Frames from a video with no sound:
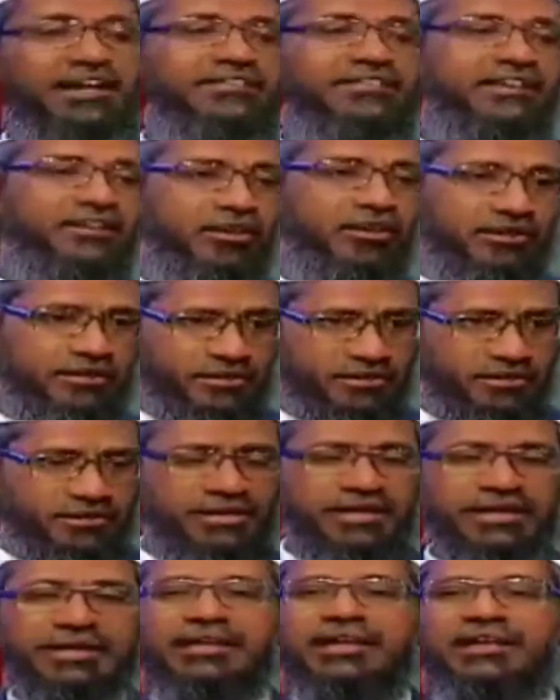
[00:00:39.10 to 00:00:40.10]
guide the
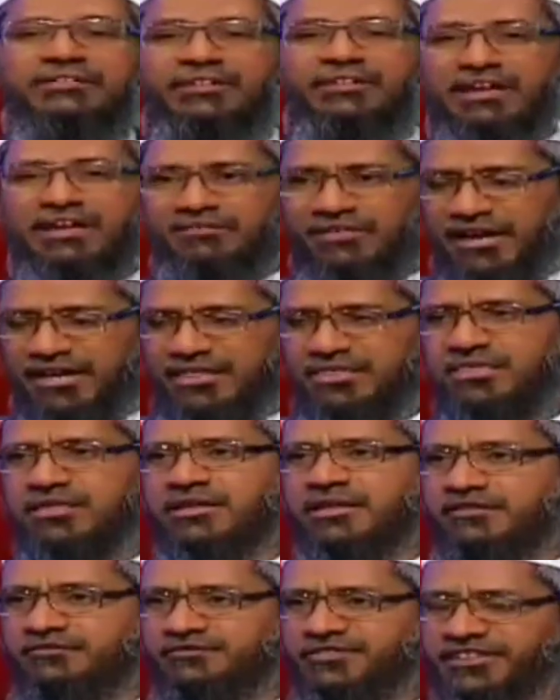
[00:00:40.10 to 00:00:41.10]
daughter, give
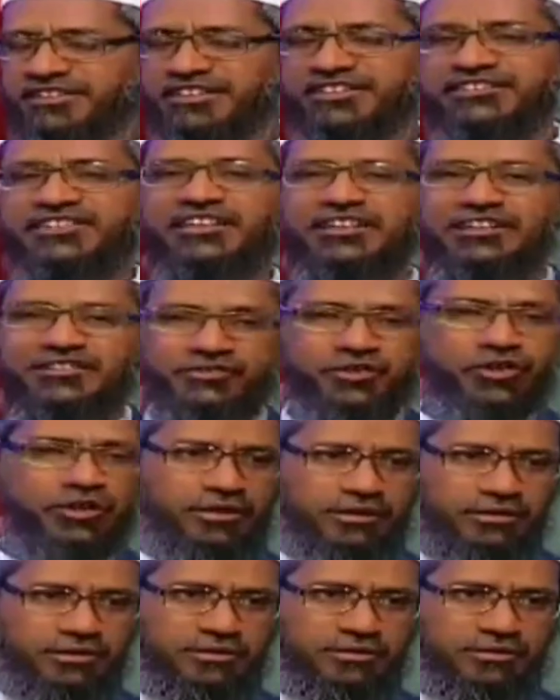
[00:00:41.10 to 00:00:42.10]
advice, give suggestions it is
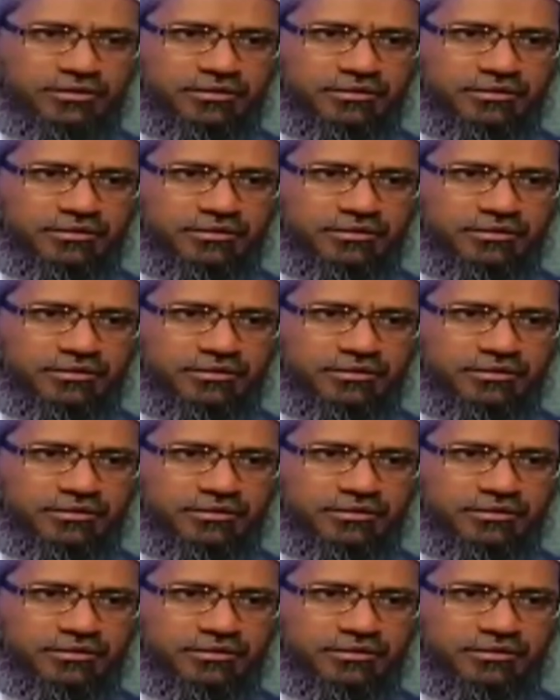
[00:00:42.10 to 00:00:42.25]
good.